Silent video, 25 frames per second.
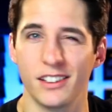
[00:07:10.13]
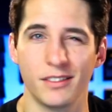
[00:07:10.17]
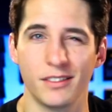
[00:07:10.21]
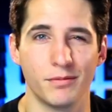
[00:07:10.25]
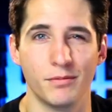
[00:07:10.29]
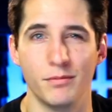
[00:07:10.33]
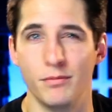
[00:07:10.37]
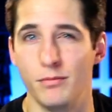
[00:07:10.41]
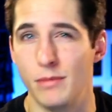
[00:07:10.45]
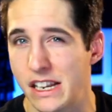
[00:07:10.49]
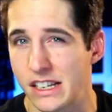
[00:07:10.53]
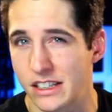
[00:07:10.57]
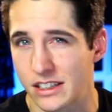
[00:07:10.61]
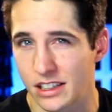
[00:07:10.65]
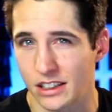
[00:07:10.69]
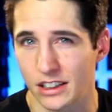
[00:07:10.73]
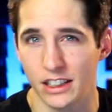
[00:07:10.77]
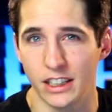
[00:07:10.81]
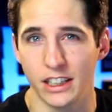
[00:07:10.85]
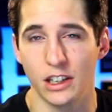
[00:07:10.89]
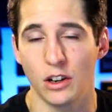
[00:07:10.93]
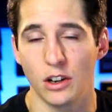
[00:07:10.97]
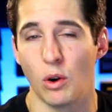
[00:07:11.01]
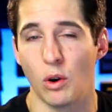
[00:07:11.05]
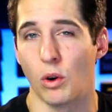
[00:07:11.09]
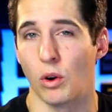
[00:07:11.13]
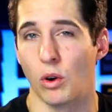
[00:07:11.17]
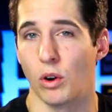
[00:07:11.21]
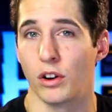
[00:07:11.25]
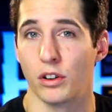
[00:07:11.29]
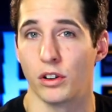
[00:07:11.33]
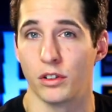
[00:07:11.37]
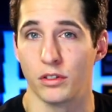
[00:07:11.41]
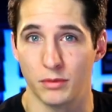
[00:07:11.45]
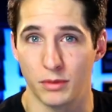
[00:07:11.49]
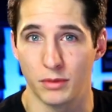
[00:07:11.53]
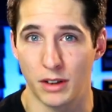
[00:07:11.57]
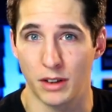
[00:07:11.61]
mentally
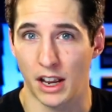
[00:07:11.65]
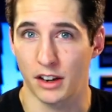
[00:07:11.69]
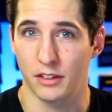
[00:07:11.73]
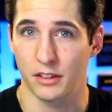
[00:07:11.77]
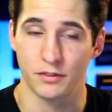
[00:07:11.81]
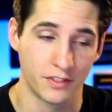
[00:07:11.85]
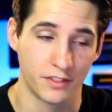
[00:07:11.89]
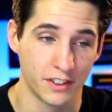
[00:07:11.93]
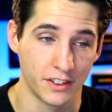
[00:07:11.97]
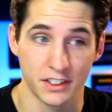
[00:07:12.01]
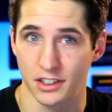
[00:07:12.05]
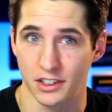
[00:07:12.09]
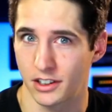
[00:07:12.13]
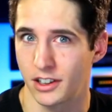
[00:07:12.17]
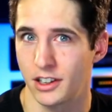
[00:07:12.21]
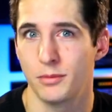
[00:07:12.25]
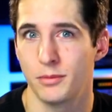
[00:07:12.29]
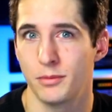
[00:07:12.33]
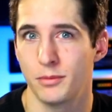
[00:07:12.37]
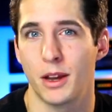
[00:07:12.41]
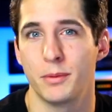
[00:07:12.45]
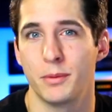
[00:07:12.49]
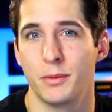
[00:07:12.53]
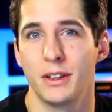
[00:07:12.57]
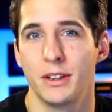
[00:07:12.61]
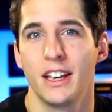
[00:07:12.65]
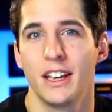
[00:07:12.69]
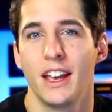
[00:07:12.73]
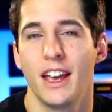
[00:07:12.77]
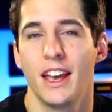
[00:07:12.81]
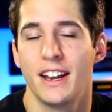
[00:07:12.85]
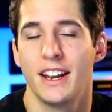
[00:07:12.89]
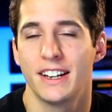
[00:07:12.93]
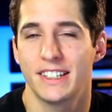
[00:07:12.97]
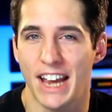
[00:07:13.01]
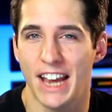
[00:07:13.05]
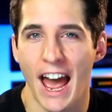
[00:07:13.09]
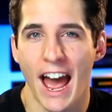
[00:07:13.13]
or physically maybe
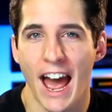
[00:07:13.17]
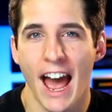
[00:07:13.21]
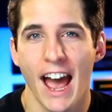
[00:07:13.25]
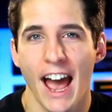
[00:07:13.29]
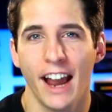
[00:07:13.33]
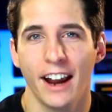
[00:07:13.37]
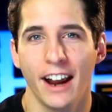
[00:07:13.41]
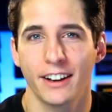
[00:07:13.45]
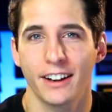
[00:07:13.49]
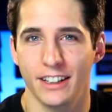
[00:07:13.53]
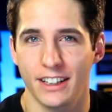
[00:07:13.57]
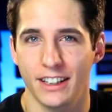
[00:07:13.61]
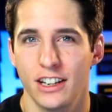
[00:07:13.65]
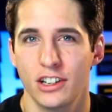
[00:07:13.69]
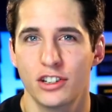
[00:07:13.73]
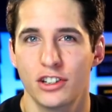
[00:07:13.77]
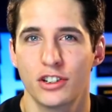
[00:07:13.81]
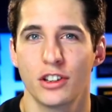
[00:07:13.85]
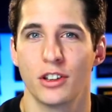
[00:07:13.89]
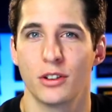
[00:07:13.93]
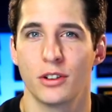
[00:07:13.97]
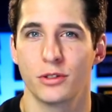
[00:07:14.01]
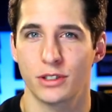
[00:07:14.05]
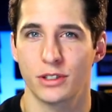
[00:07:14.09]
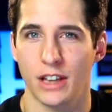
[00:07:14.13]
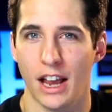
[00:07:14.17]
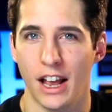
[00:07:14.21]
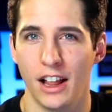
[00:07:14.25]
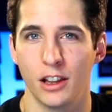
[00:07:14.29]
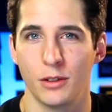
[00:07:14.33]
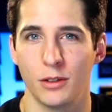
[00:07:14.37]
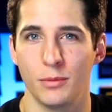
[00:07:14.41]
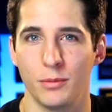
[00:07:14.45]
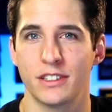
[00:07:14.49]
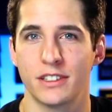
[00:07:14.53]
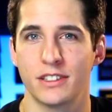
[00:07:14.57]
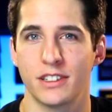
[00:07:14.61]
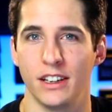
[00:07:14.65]
tagged each of those
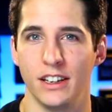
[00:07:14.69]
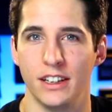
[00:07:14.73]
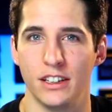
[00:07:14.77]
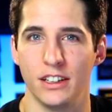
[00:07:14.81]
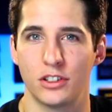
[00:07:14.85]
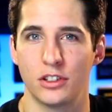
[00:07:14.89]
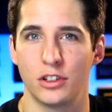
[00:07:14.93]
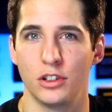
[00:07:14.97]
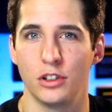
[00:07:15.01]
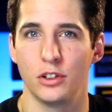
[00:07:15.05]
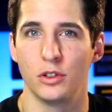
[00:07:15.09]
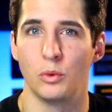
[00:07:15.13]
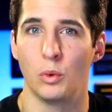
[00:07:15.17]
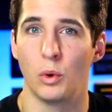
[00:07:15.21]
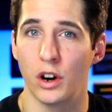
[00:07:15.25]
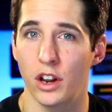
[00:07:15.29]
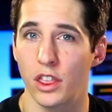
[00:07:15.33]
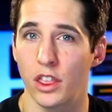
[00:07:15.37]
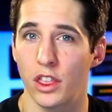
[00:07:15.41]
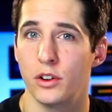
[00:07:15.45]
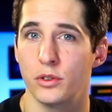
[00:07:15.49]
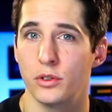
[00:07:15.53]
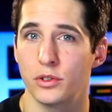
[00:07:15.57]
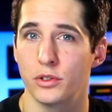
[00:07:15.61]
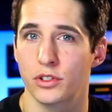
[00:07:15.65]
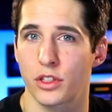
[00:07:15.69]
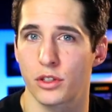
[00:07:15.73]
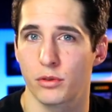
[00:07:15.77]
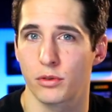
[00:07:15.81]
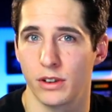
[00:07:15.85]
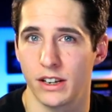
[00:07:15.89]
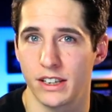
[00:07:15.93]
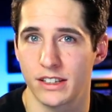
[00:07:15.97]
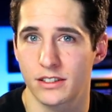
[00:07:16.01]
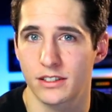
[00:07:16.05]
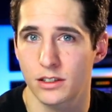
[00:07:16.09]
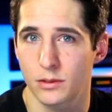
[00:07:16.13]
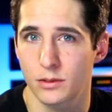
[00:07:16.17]
elements into one of those
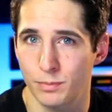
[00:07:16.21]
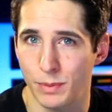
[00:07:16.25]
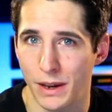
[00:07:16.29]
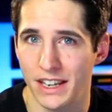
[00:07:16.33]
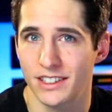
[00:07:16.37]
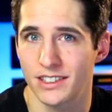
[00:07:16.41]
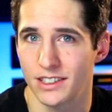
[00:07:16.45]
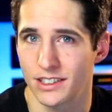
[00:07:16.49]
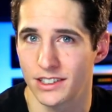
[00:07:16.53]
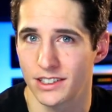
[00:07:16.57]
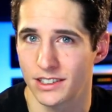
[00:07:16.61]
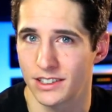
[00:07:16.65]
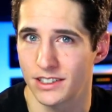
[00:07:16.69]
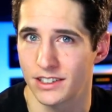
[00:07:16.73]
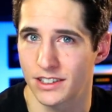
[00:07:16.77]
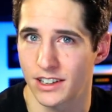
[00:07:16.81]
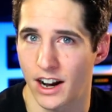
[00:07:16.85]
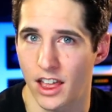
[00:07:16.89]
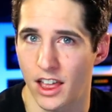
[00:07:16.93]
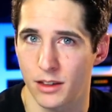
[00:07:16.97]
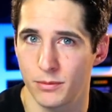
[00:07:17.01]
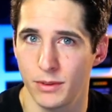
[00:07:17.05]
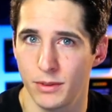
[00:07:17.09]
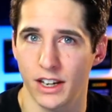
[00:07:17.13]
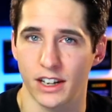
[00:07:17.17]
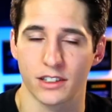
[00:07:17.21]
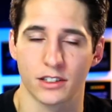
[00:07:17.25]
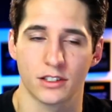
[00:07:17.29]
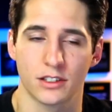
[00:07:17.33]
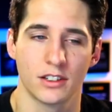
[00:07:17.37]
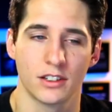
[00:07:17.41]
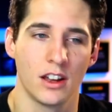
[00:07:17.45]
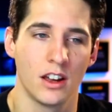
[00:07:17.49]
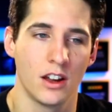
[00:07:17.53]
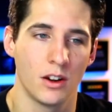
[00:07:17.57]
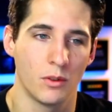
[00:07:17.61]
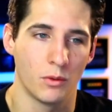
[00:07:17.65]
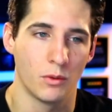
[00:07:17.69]
three spaces inside of the mix,
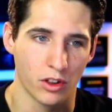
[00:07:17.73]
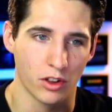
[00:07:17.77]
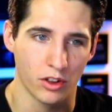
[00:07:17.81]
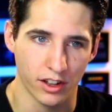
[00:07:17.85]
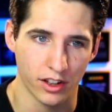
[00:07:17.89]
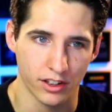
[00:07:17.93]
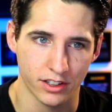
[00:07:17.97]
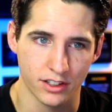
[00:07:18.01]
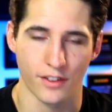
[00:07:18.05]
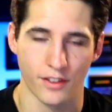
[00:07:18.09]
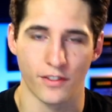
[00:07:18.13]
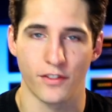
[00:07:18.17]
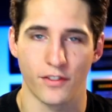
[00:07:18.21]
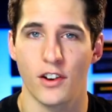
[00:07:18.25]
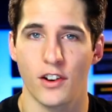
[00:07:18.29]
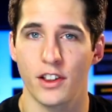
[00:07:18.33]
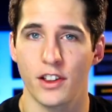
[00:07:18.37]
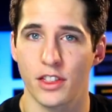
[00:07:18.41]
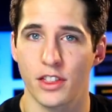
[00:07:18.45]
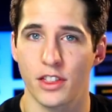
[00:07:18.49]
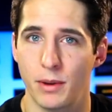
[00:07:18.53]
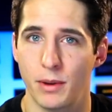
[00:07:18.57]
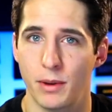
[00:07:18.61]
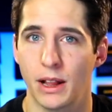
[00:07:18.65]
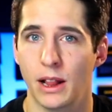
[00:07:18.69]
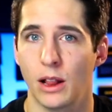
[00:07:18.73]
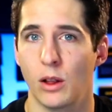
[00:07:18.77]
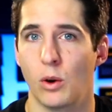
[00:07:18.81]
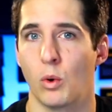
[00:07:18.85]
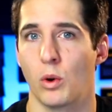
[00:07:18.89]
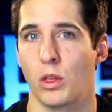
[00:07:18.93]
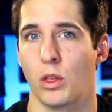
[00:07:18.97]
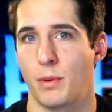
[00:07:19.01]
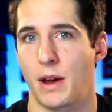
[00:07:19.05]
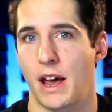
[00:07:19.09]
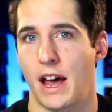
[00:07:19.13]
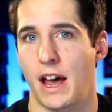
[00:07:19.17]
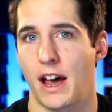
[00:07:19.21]
whether that's the front, the middle, or
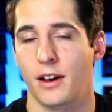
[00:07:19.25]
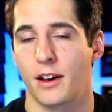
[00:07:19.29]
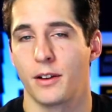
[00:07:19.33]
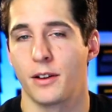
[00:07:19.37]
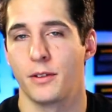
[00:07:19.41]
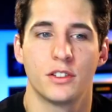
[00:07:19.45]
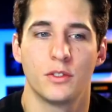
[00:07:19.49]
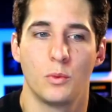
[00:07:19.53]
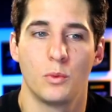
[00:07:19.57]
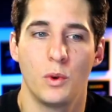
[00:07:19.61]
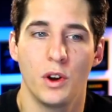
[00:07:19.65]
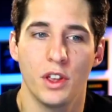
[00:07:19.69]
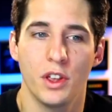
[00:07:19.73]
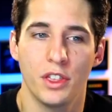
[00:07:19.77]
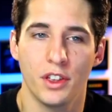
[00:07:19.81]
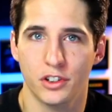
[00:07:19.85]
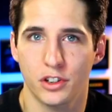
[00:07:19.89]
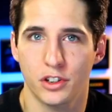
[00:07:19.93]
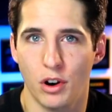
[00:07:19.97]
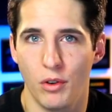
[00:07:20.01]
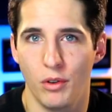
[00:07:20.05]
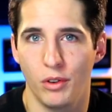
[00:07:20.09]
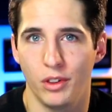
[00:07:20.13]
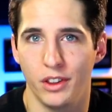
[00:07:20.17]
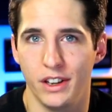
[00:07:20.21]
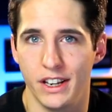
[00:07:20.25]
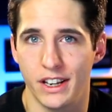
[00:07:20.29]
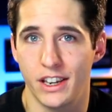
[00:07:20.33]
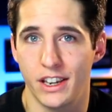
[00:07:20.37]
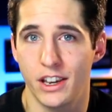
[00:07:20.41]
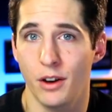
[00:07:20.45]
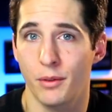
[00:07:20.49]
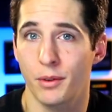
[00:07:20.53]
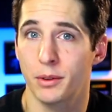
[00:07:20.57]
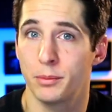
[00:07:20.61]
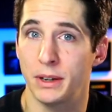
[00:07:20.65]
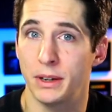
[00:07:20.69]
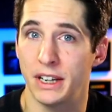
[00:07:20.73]
the back. With our tonal EQ,
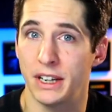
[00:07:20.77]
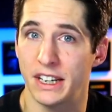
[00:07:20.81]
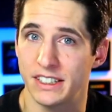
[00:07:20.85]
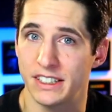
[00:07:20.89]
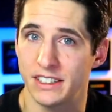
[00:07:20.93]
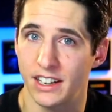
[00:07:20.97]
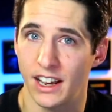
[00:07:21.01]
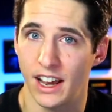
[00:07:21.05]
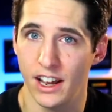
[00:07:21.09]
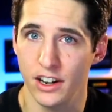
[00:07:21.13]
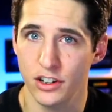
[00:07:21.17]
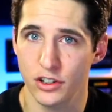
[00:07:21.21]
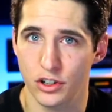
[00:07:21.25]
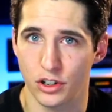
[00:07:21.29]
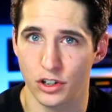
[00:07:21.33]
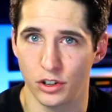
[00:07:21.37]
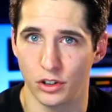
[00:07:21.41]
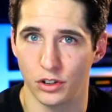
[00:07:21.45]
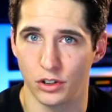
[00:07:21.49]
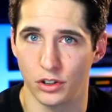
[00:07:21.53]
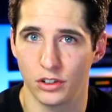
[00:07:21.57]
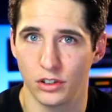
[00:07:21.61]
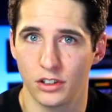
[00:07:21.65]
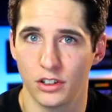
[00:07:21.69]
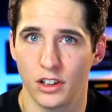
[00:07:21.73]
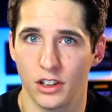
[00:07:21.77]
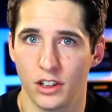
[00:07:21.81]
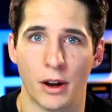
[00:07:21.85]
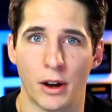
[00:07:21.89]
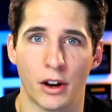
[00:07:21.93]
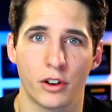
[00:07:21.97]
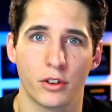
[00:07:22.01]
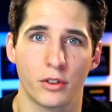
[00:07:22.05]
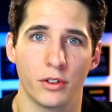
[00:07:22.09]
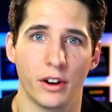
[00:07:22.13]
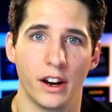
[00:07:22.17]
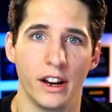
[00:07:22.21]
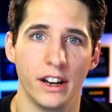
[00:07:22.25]
I'm going to be intentional
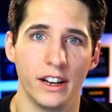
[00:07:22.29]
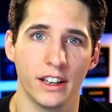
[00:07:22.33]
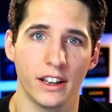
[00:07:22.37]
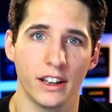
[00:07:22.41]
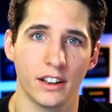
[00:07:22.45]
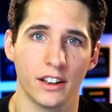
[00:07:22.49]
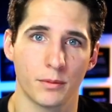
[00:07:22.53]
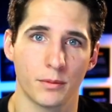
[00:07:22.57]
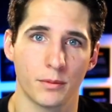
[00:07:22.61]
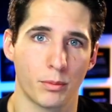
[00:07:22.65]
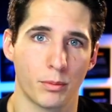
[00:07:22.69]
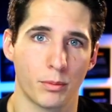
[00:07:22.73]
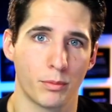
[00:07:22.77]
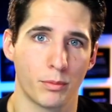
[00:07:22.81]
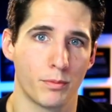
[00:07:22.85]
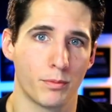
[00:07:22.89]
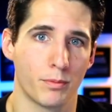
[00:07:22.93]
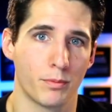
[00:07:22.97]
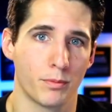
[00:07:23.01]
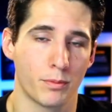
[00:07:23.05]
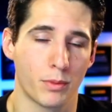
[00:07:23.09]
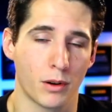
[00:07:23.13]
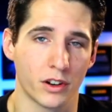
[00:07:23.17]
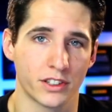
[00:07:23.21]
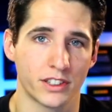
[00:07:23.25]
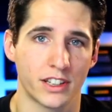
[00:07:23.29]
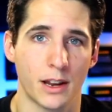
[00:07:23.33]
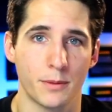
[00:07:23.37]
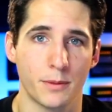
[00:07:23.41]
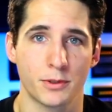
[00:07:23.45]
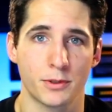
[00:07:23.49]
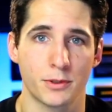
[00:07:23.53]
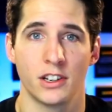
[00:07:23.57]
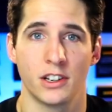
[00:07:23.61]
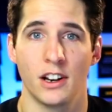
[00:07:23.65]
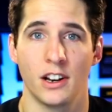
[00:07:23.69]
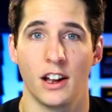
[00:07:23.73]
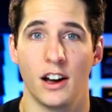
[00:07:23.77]
about creating
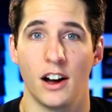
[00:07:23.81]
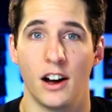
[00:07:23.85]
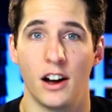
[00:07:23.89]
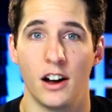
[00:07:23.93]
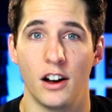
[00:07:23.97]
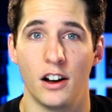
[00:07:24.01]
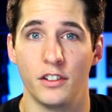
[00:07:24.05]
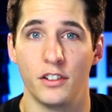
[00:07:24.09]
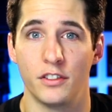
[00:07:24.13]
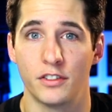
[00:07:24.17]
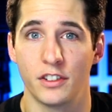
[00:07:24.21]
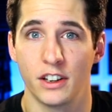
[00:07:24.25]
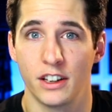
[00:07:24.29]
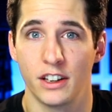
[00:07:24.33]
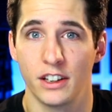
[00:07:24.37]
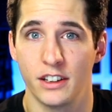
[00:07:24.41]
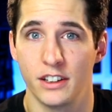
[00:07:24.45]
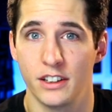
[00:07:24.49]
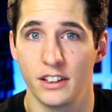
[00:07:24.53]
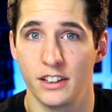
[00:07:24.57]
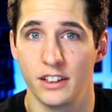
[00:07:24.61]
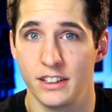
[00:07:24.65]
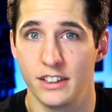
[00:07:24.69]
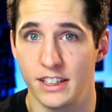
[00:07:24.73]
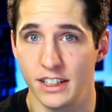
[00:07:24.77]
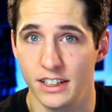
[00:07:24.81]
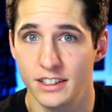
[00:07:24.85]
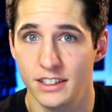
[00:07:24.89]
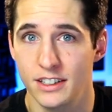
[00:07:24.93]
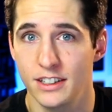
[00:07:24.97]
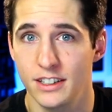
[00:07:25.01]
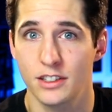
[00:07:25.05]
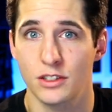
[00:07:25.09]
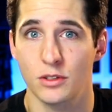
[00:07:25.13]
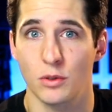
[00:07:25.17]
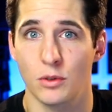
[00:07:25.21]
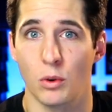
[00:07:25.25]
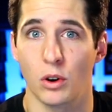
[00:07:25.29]
perception of
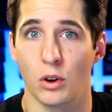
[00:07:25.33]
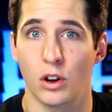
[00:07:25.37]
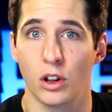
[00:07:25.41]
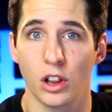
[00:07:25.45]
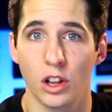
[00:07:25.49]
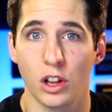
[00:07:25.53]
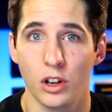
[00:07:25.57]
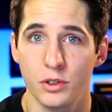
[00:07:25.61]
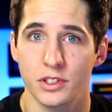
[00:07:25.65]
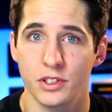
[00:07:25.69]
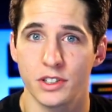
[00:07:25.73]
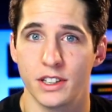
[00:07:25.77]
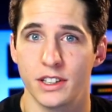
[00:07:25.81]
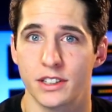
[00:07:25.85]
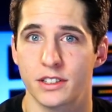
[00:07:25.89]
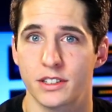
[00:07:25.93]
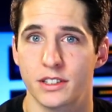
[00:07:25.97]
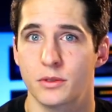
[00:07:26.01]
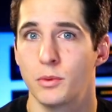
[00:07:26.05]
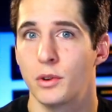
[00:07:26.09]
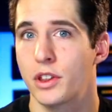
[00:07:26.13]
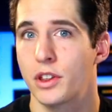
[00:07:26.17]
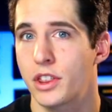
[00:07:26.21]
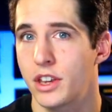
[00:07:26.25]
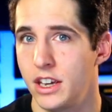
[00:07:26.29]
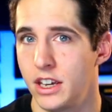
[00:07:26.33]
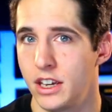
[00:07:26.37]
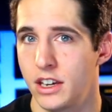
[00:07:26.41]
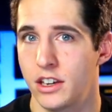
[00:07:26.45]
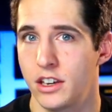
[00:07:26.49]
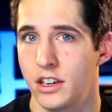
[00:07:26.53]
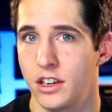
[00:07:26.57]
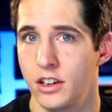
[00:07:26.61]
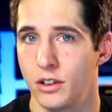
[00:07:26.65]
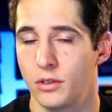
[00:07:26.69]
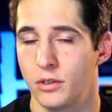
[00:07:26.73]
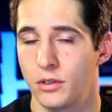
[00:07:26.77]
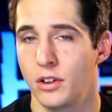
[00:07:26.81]
distance or closeness with
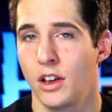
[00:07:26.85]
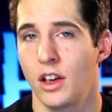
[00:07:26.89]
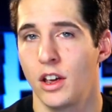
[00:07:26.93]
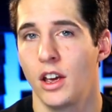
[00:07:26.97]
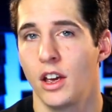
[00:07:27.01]
EQ.